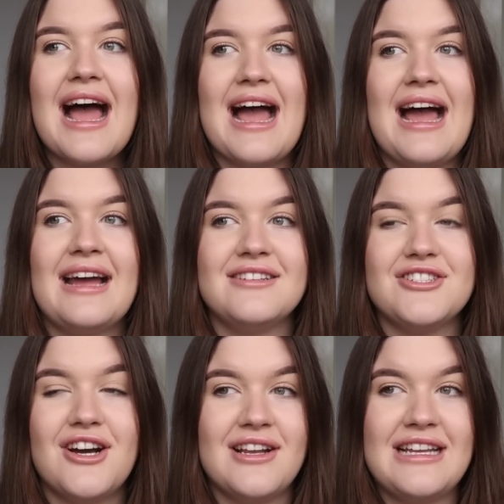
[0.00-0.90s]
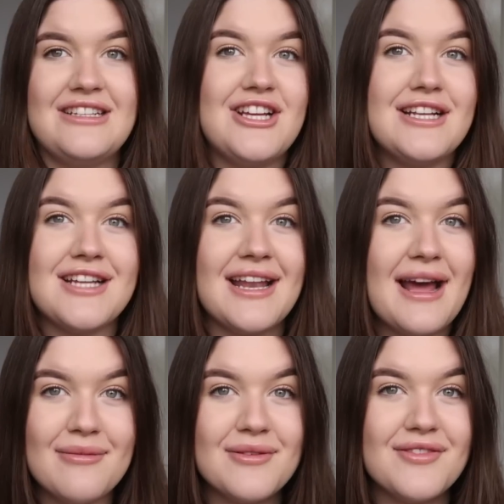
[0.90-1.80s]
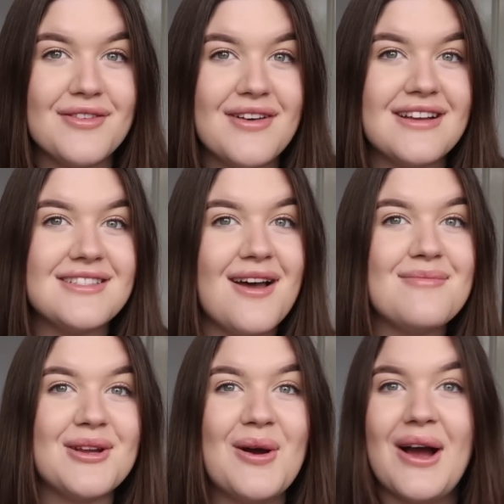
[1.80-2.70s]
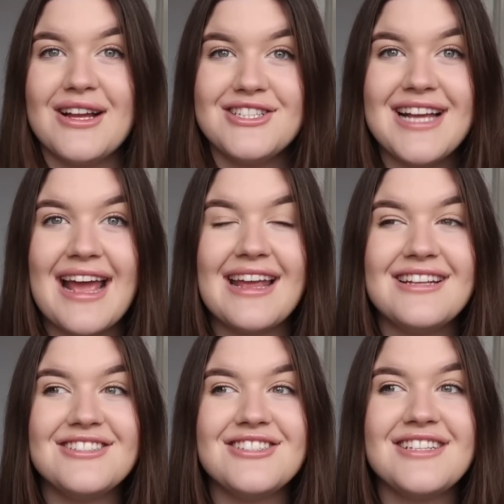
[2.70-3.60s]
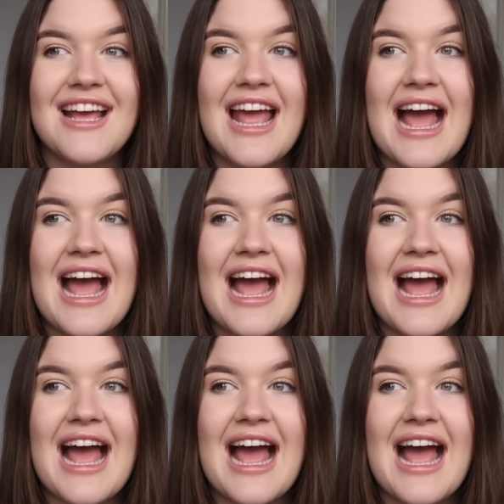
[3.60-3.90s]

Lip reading: and Charlie changed her nappy for the first time and got her changed,